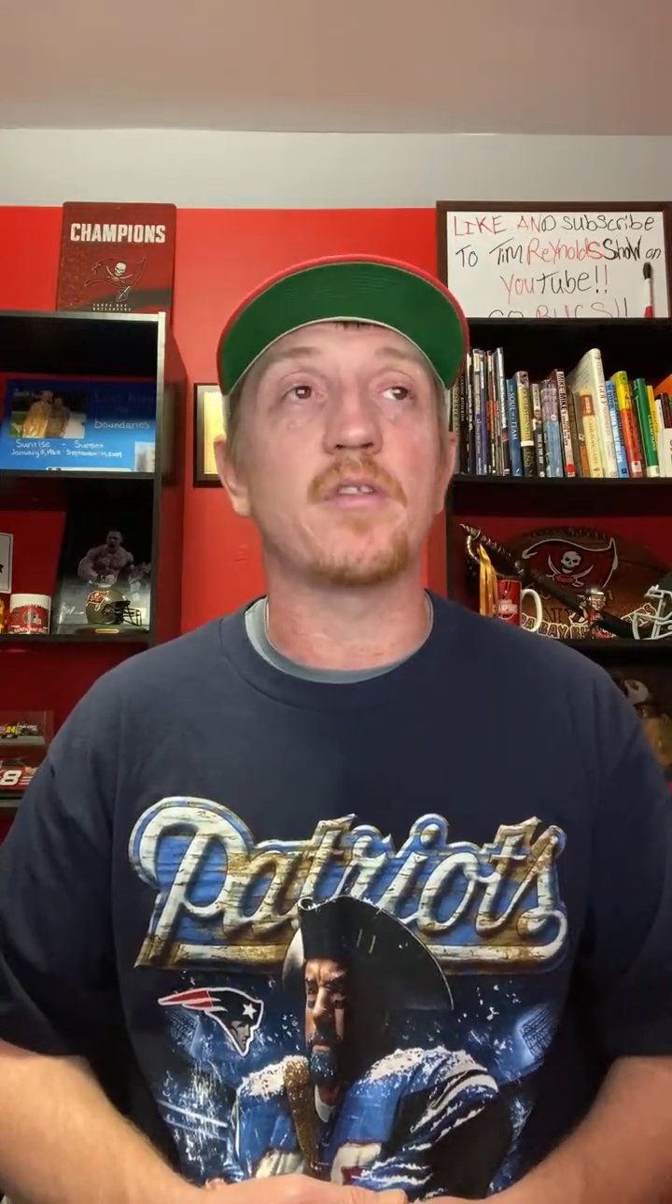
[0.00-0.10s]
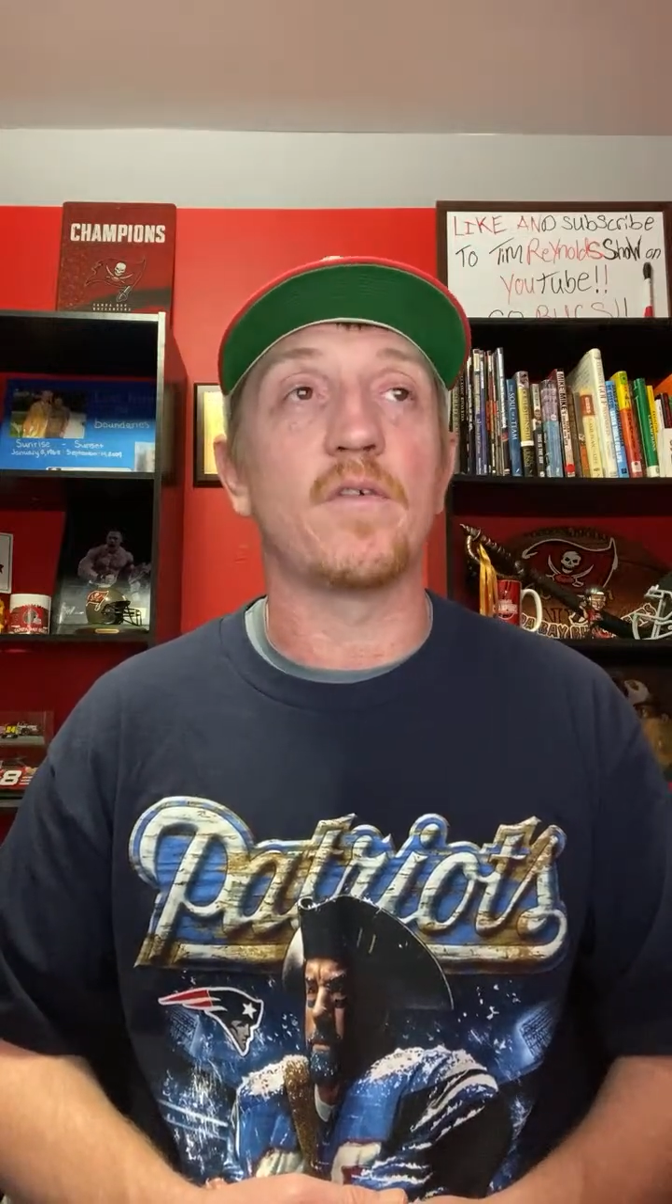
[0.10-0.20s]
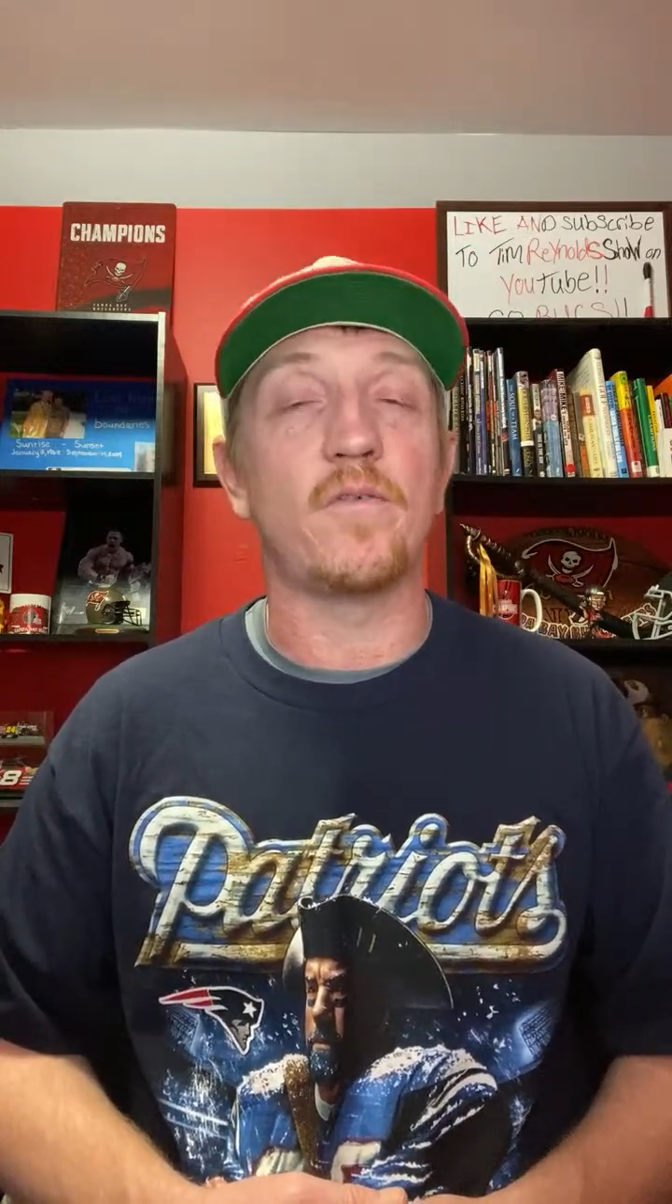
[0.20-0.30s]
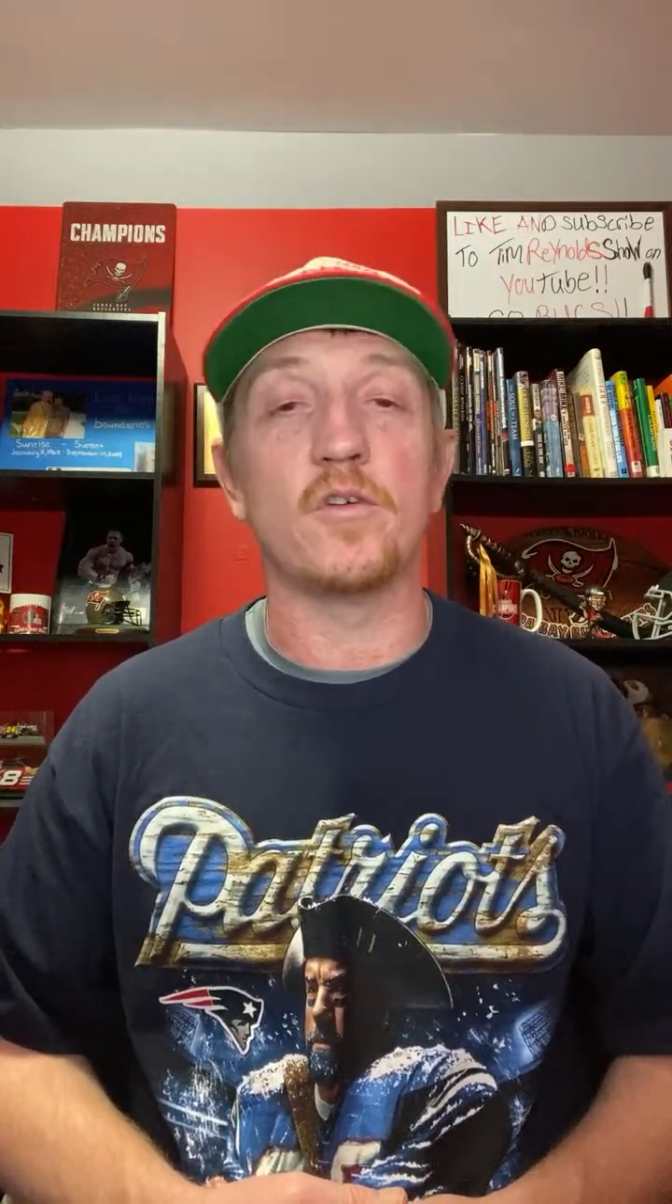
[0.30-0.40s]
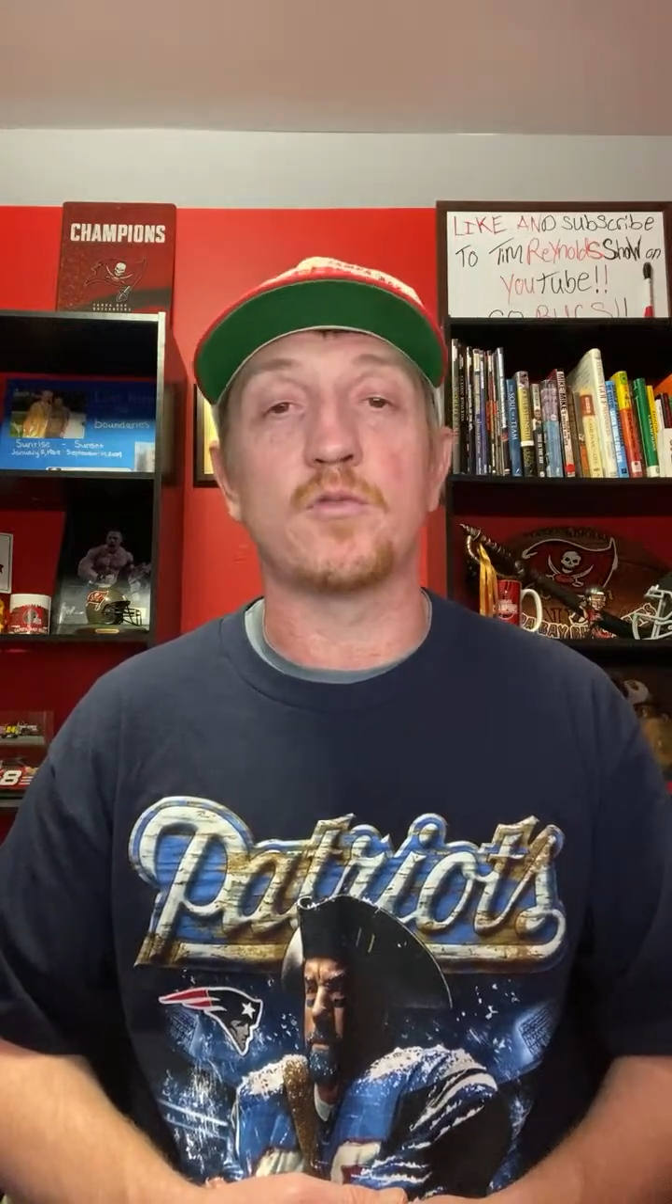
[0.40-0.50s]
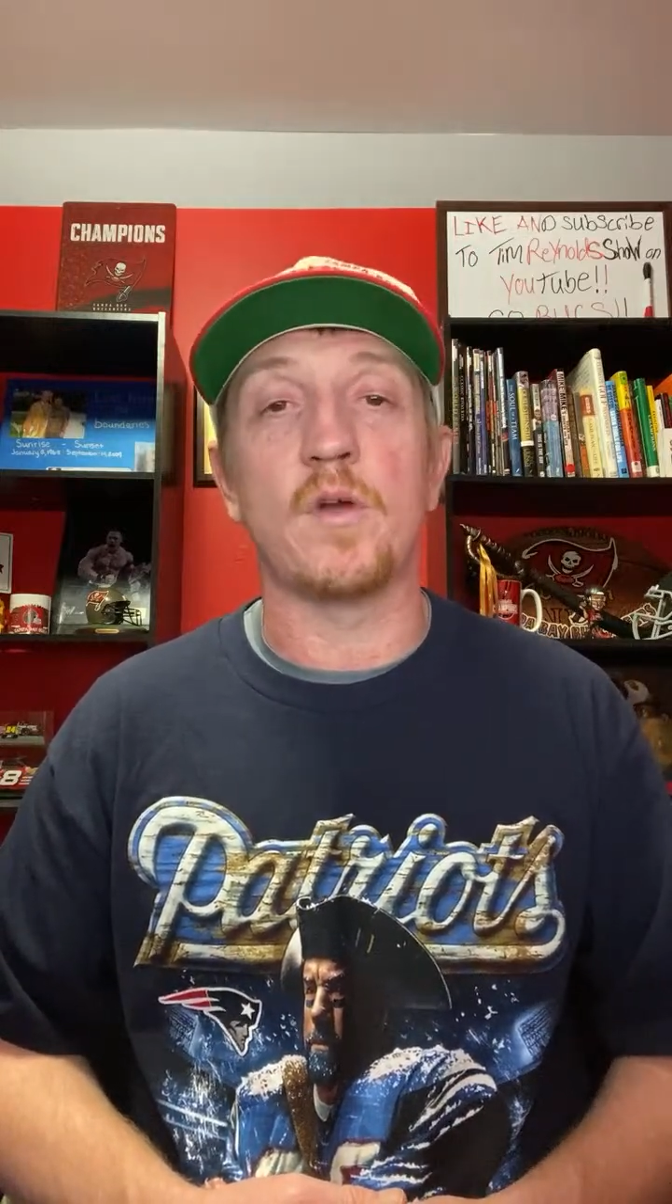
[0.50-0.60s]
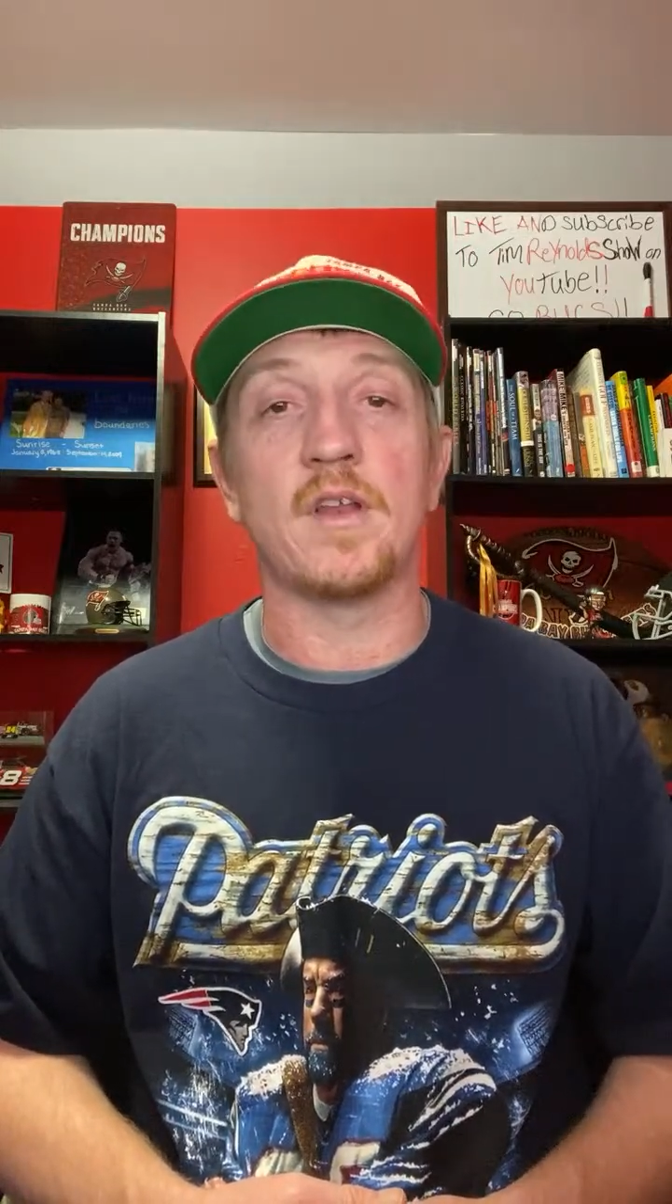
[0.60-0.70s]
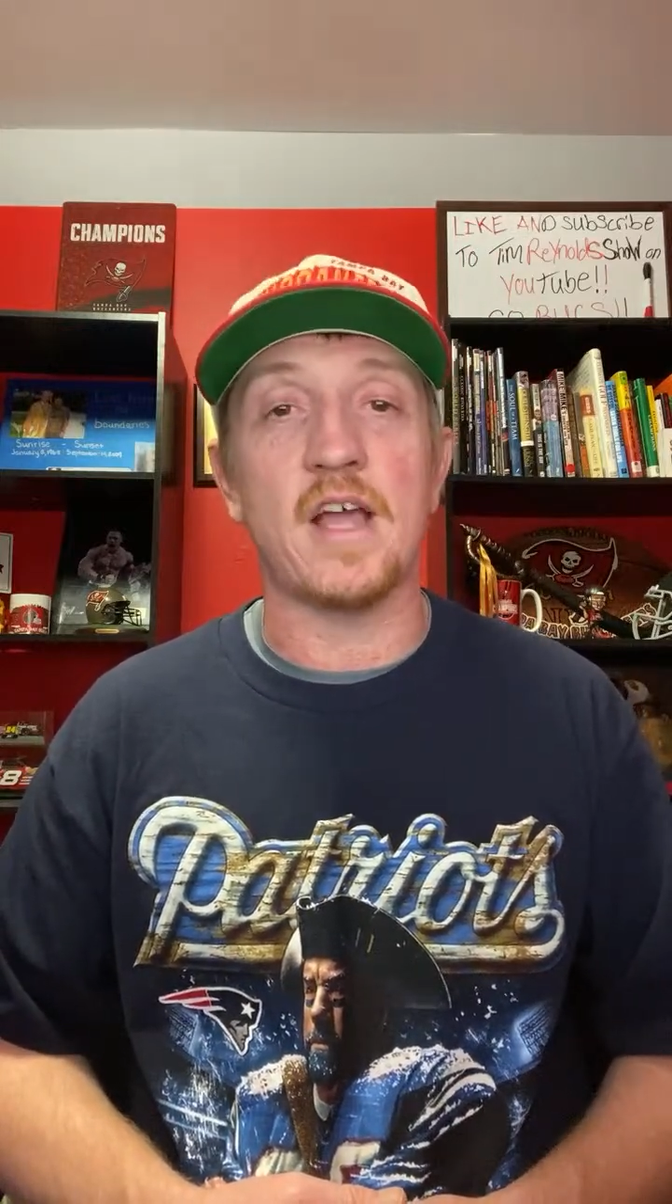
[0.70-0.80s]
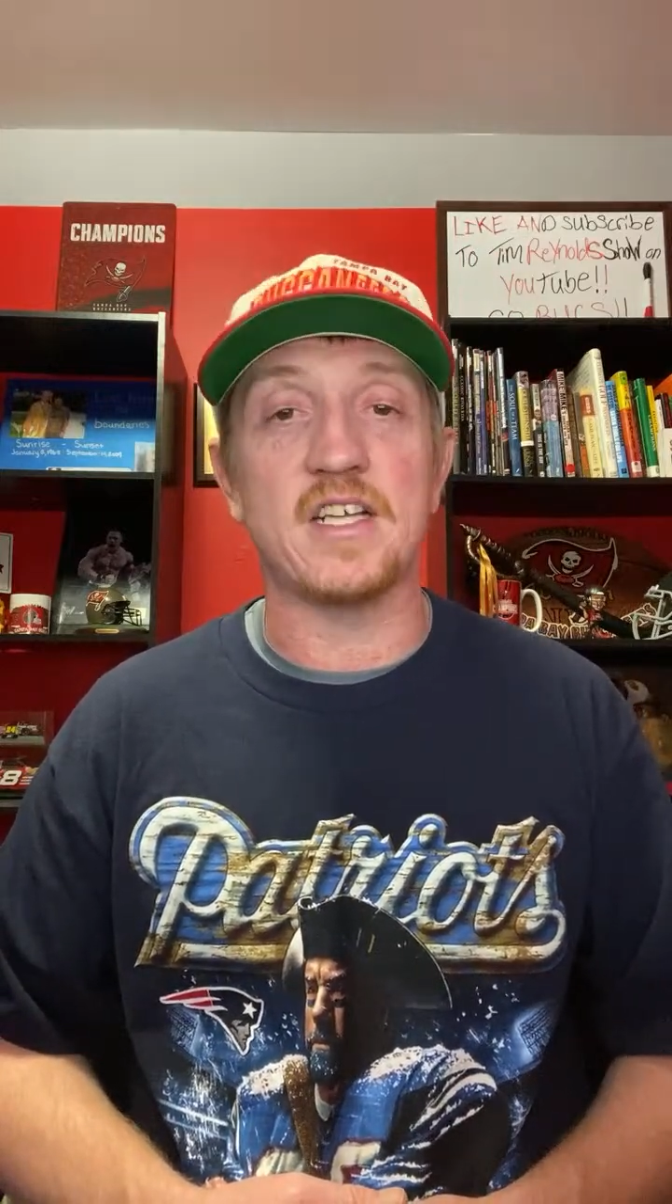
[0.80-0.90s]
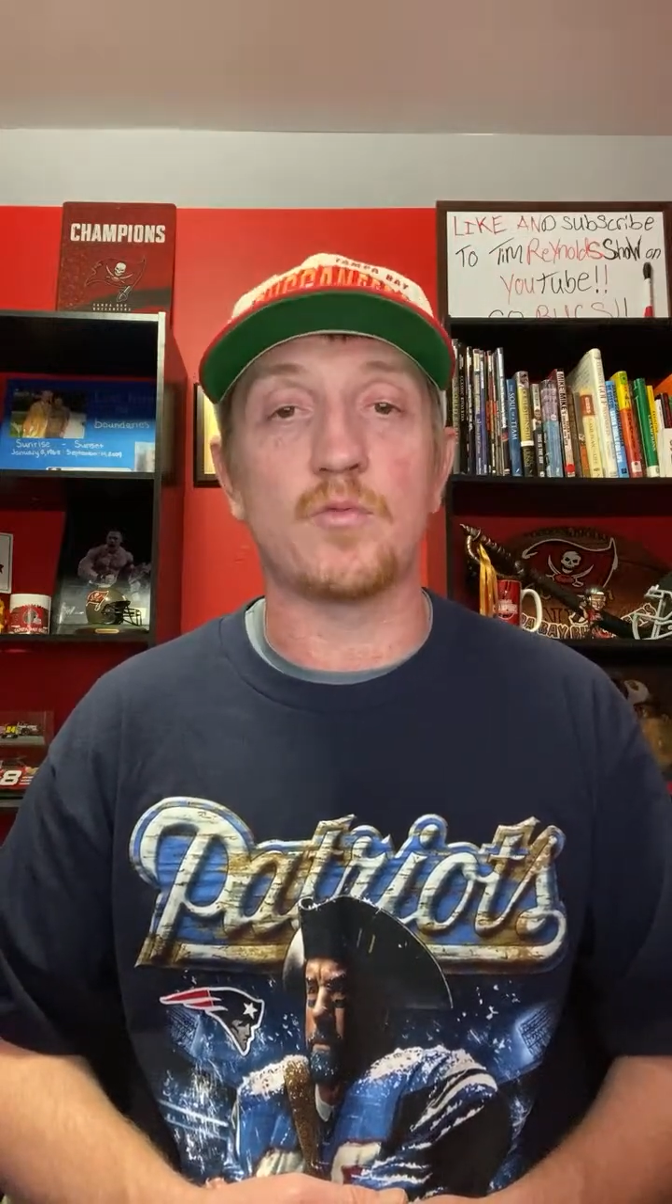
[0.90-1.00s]
their first win
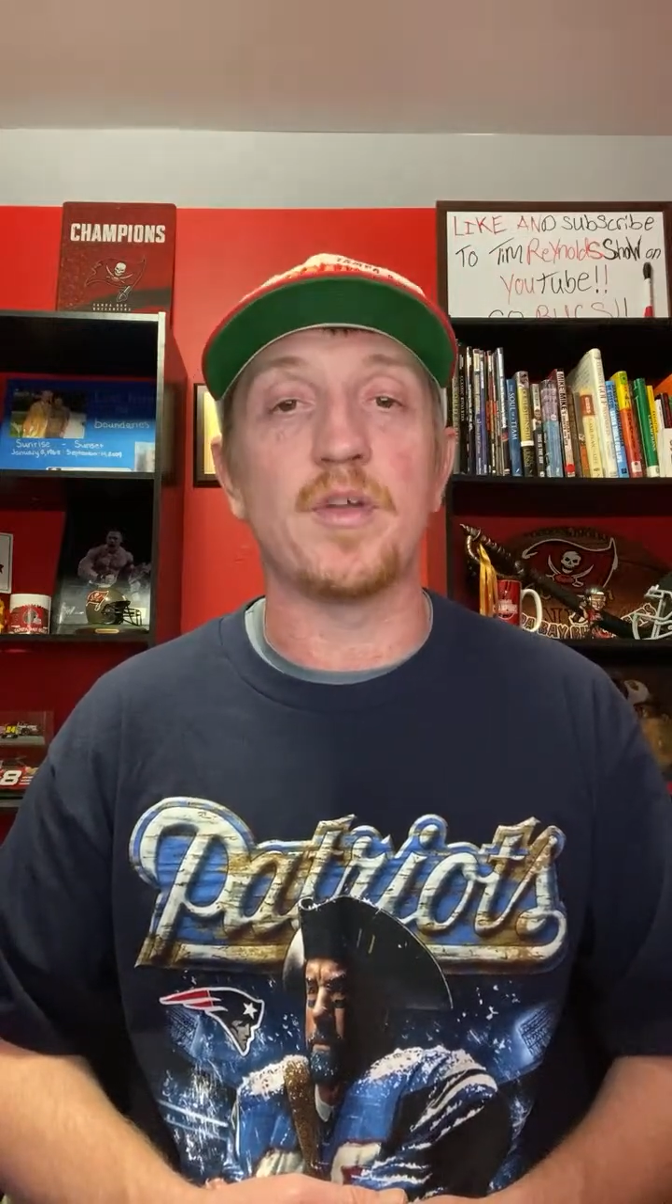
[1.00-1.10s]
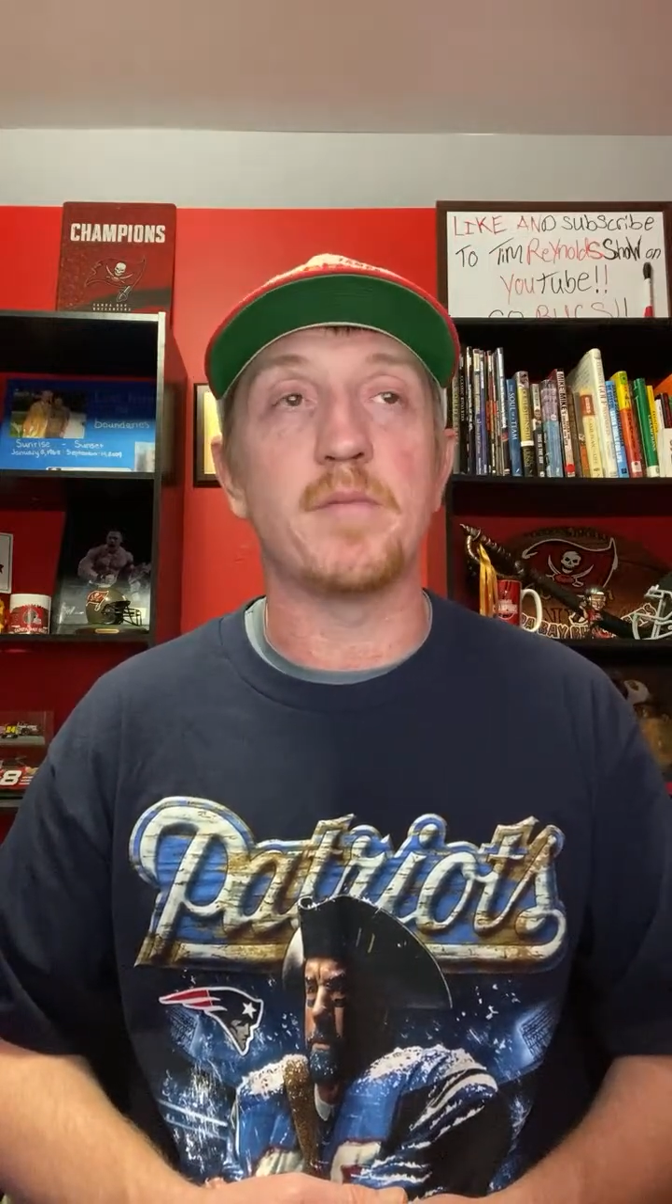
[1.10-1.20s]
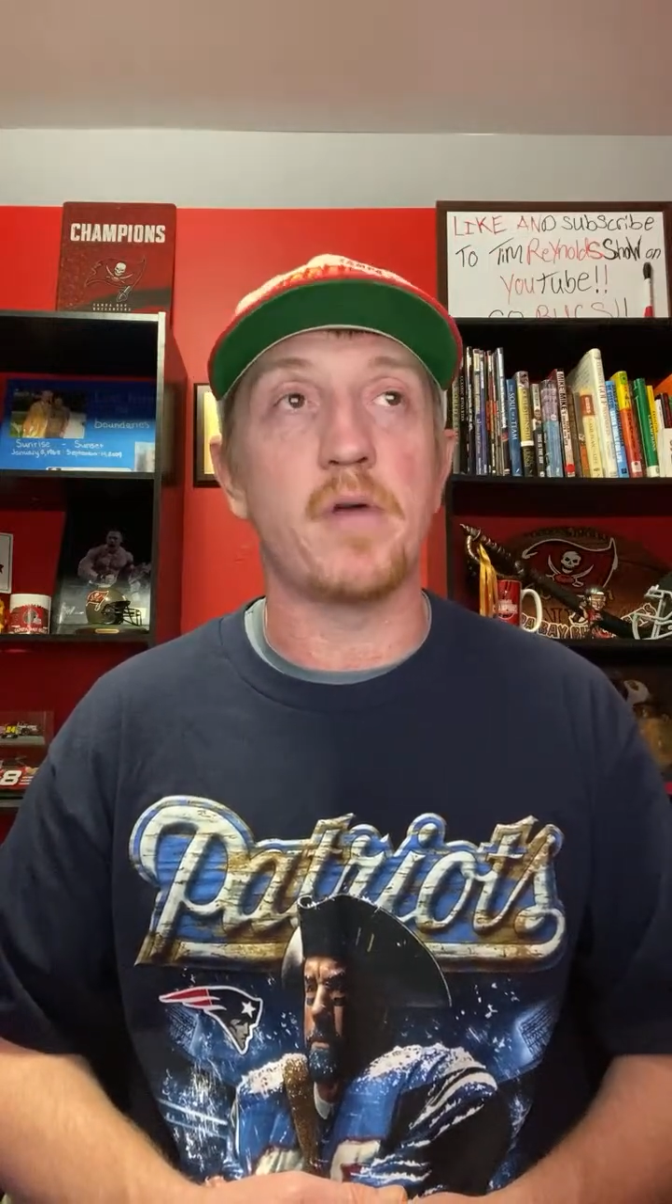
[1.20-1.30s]
last week,